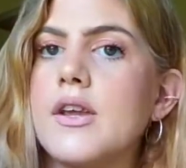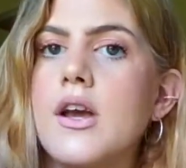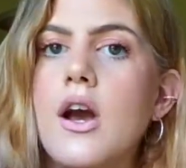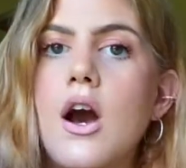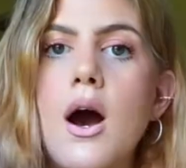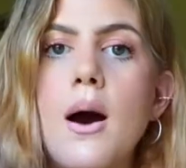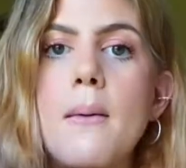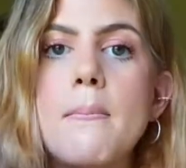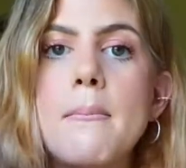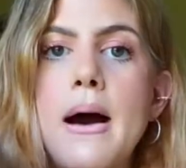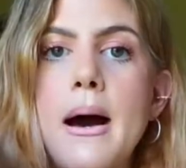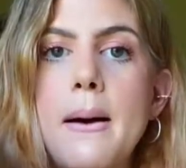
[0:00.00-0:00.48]

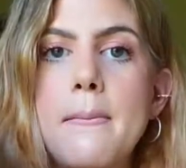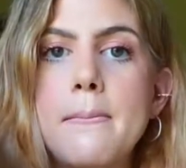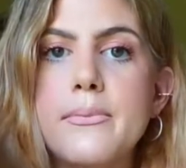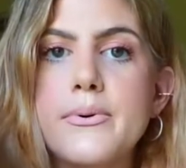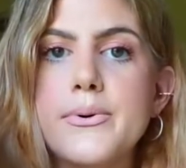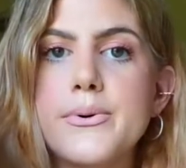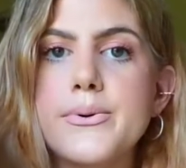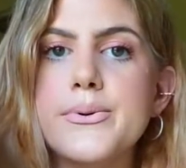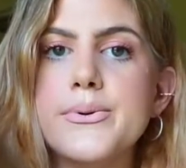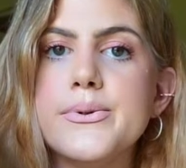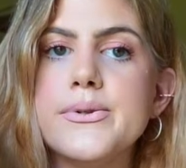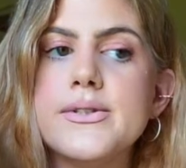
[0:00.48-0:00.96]
combat
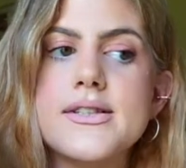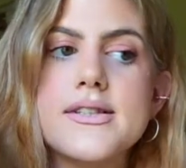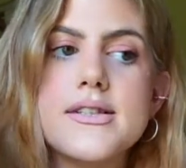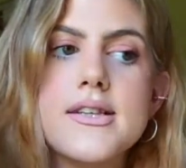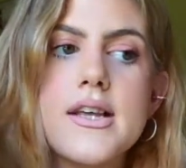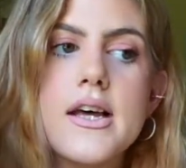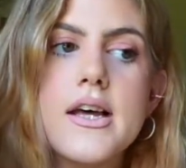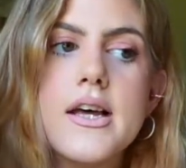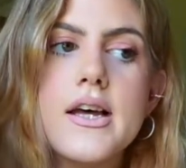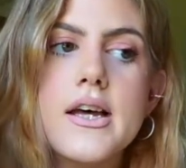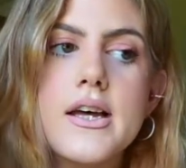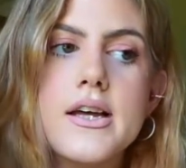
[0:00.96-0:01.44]
boots,
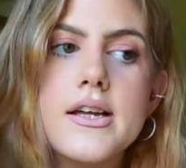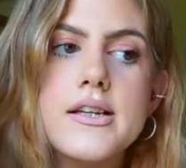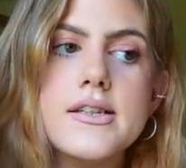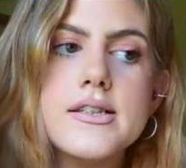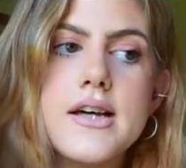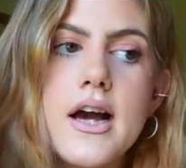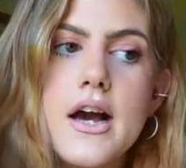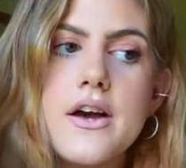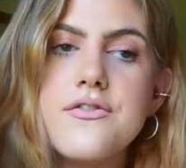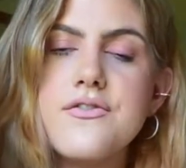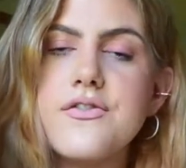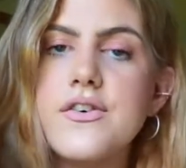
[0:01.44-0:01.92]
and
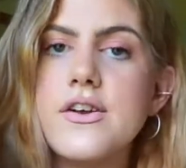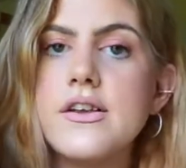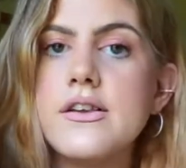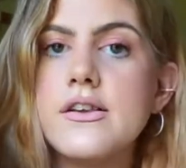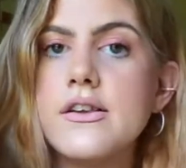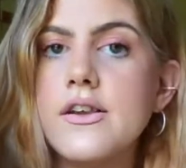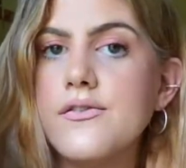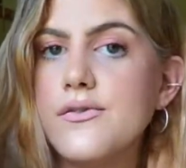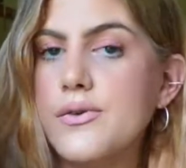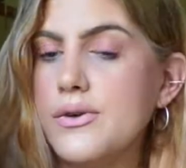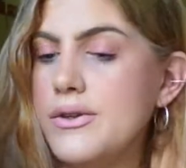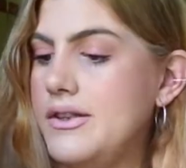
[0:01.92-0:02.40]
I fell
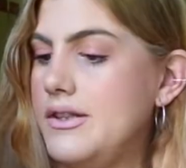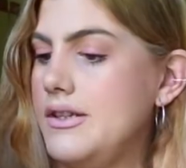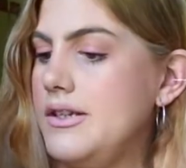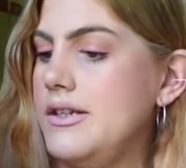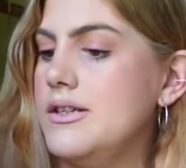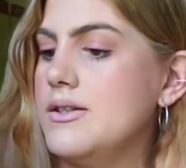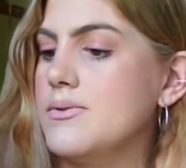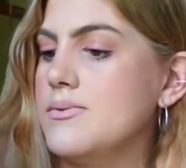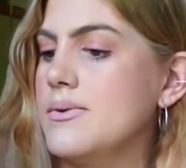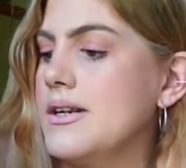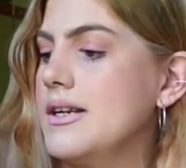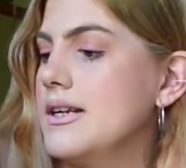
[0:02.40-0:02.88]
in love with
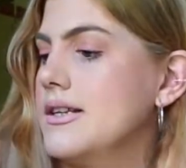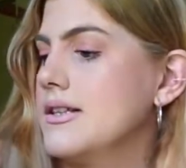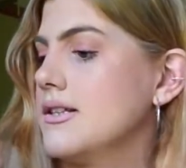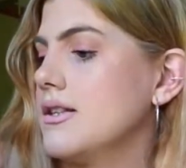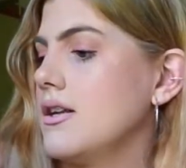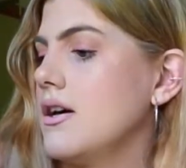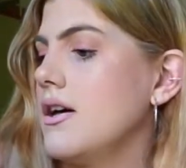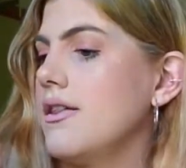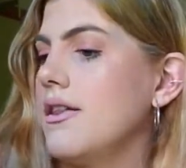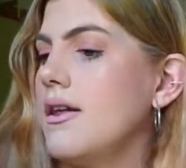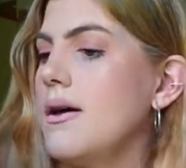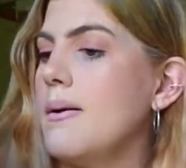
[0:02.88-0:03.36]
these when I
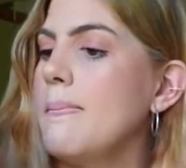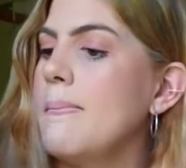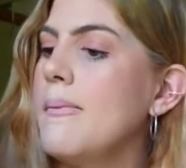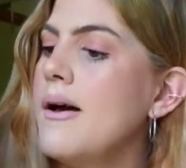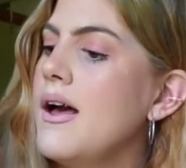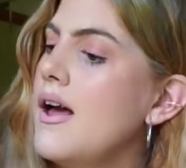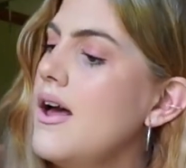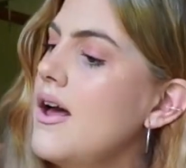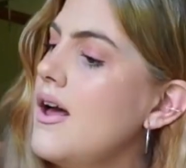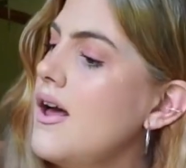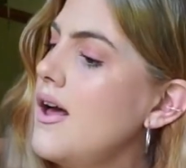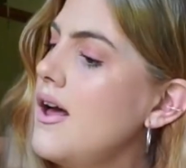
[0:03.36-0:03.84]
saw them.
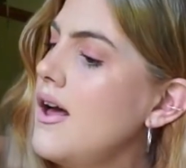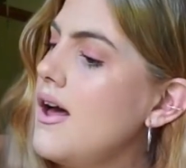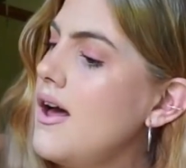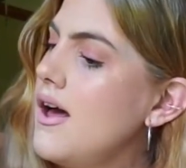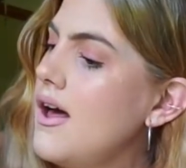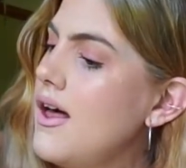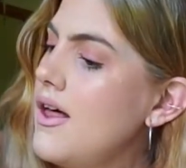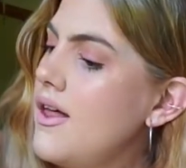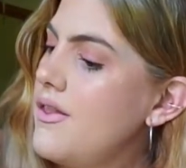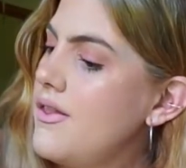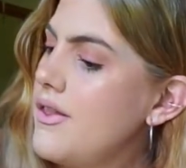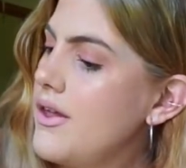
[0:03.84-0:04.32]

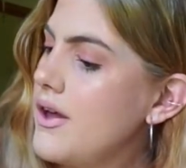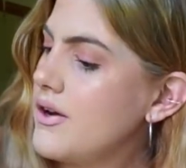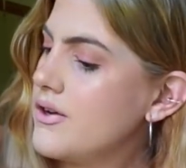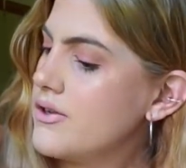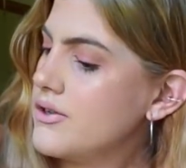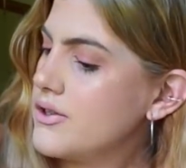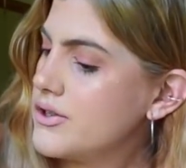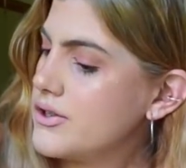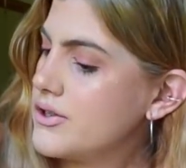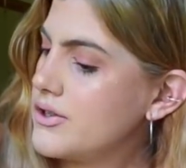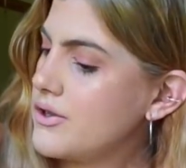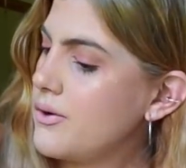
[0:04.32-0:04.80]

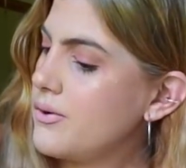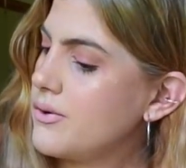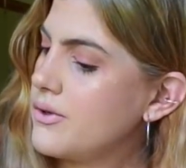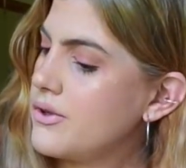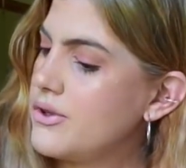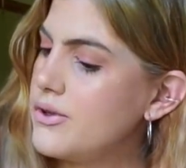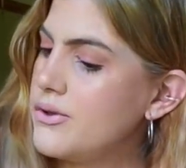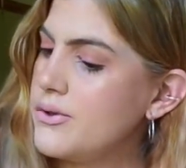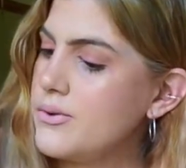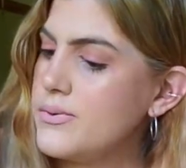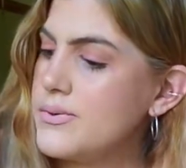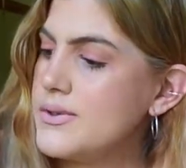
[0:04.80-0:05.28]
They're so
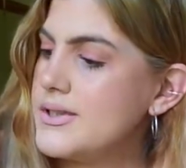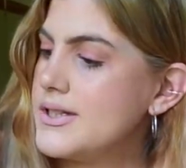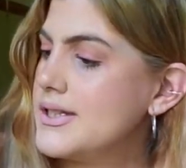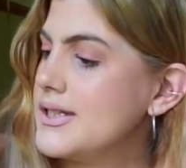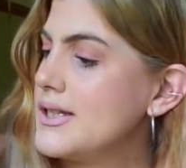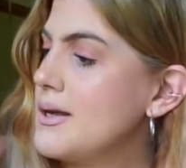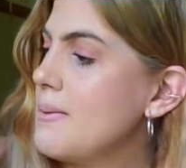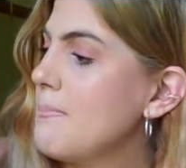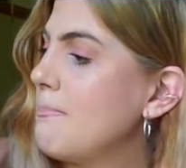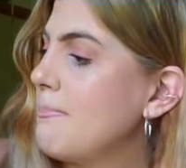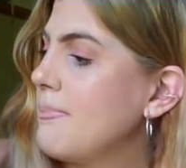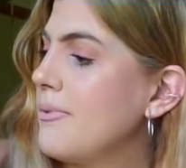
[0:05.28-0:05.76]
cute,
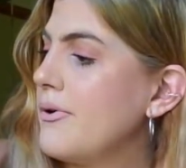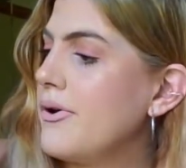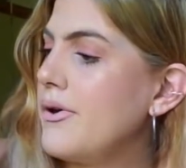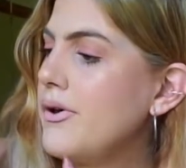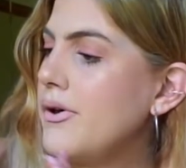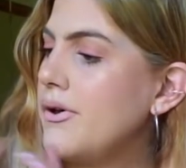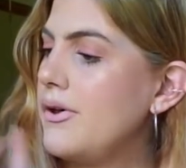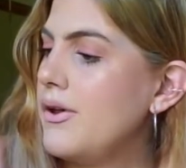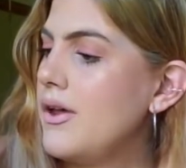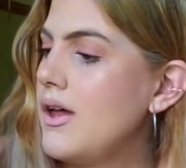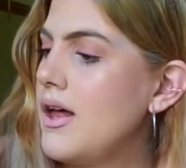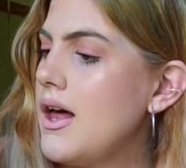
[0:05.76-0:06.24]

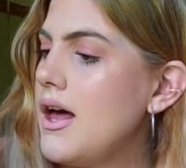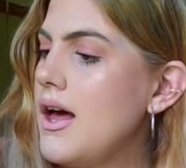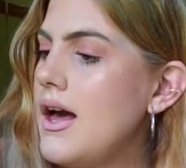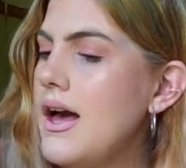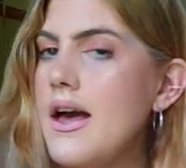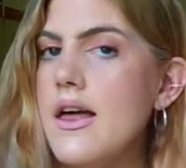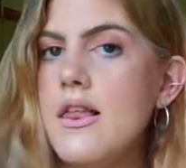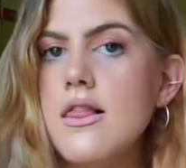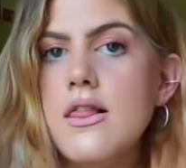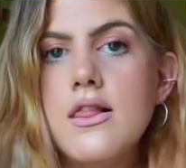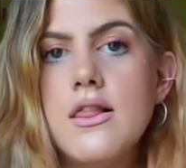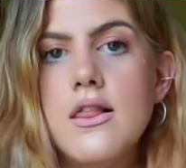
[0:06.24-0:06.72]
simple.
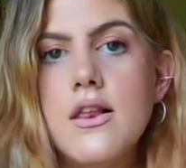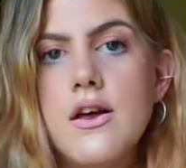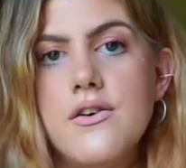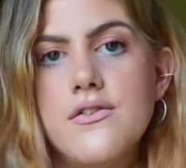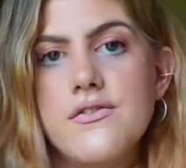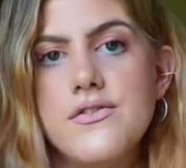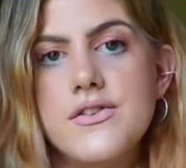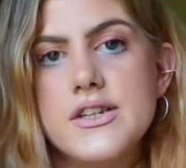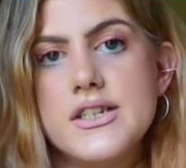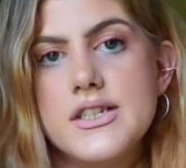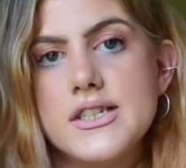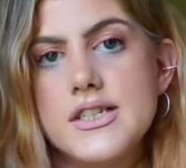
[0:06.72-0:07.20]
I
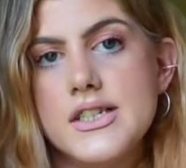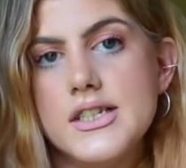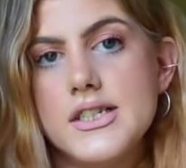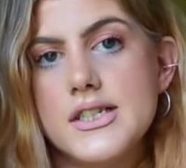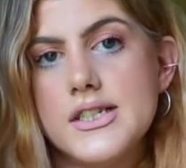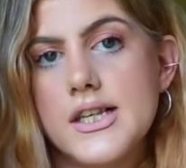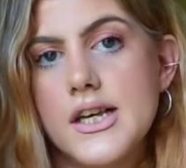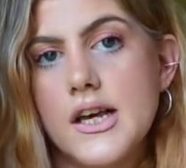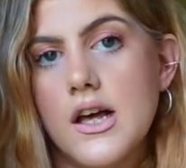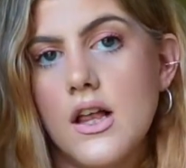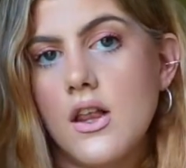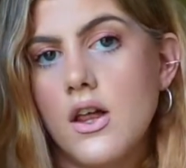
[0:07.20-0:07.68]
love the
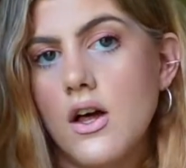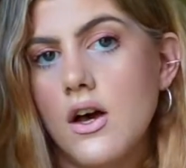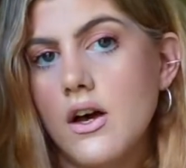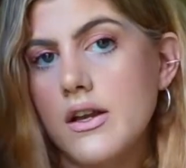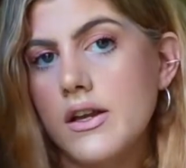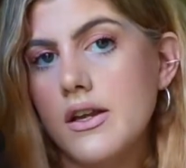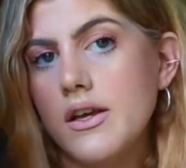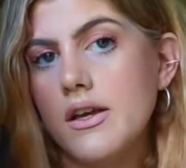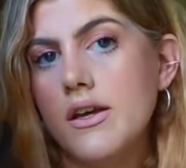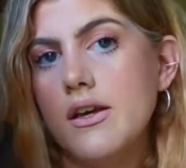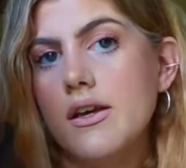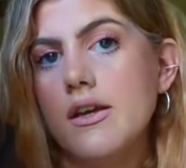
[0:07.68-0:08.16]
detail
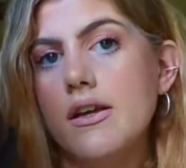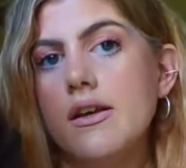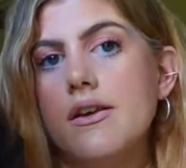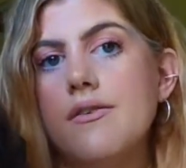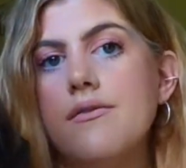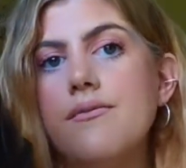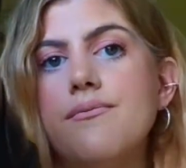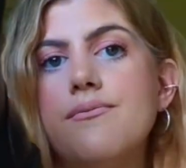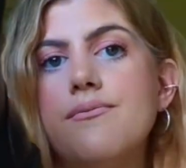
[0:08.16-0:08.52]
on it.